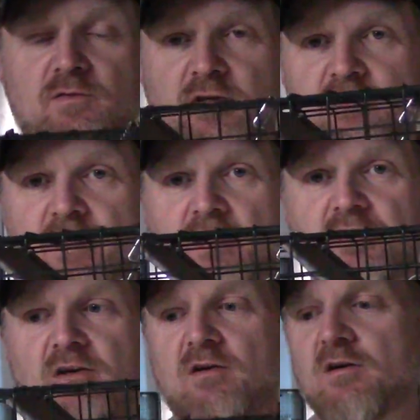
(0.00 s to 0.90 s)
for this size
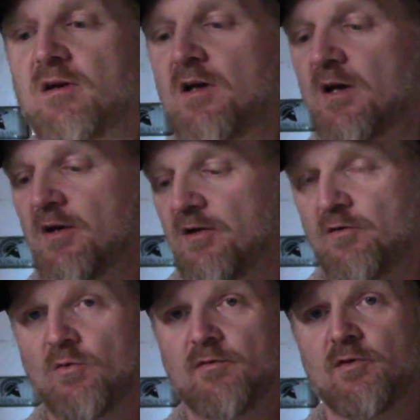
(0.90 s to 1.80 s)
here.
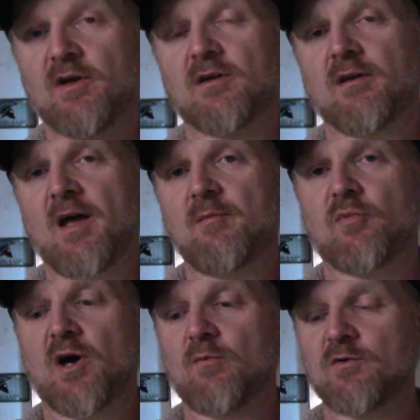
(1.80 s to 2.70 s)
If you get the name
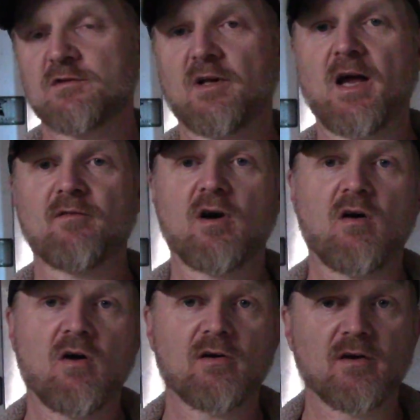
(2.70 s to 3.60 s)
brand ones that have a
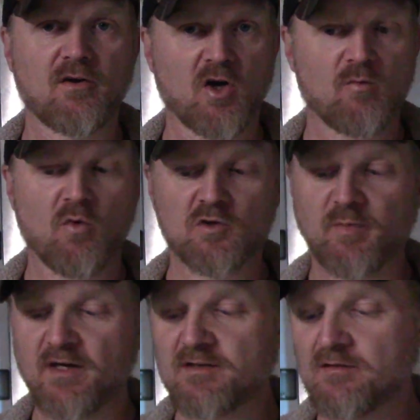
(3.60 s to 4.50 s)
heart, they're a little more
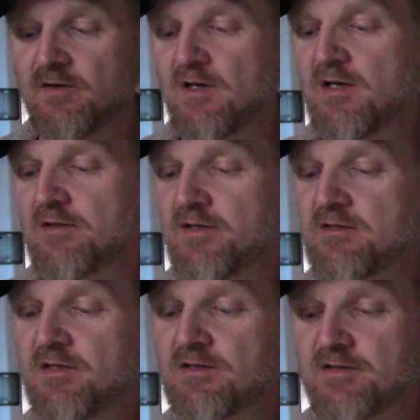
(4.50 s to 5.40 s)
expensive.
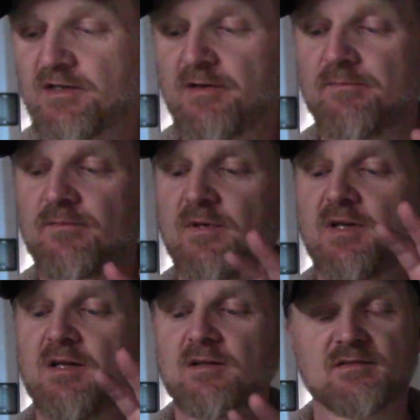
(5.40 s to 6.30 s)
This is the
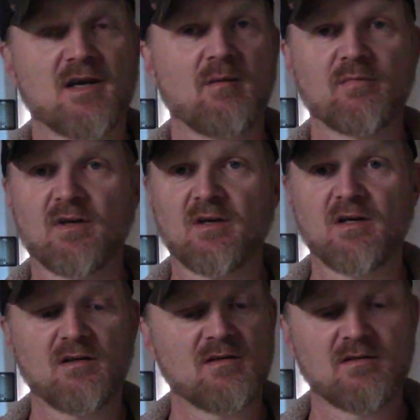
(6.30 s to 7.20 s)
same
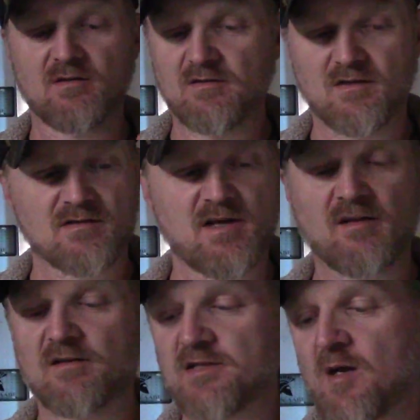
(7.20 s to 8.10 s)
thing,
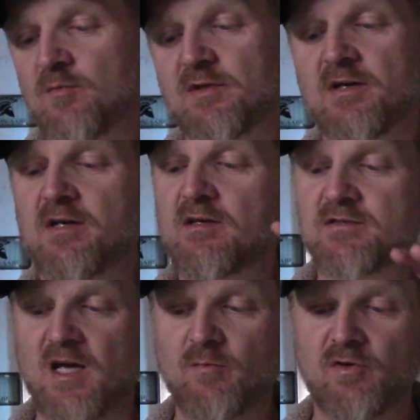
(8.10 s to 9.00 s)
exactly the same thing,
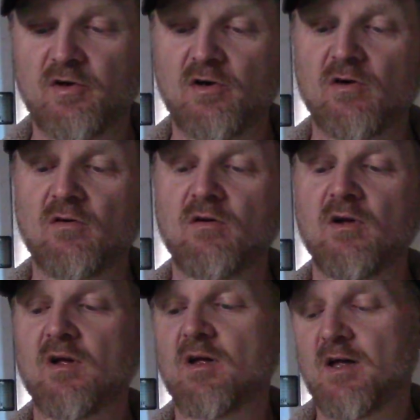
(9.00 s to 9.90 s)
same material
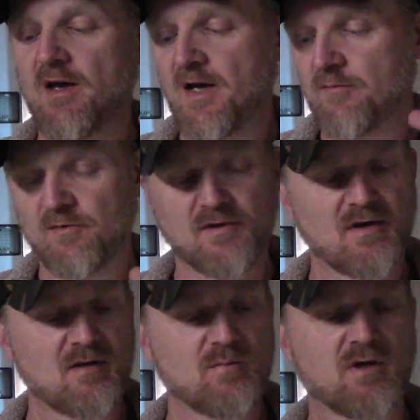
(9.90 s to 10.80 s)
and
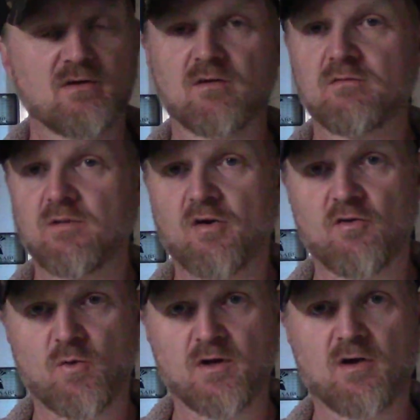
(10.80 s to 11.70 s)
everything, but they're under
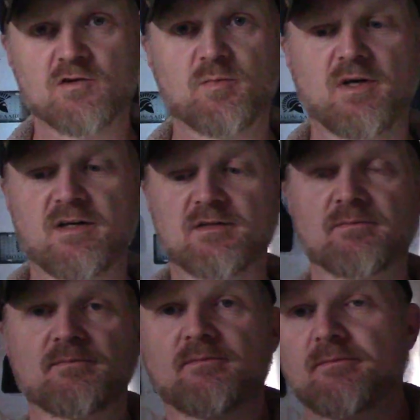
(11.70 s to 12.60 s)
$20 a piece.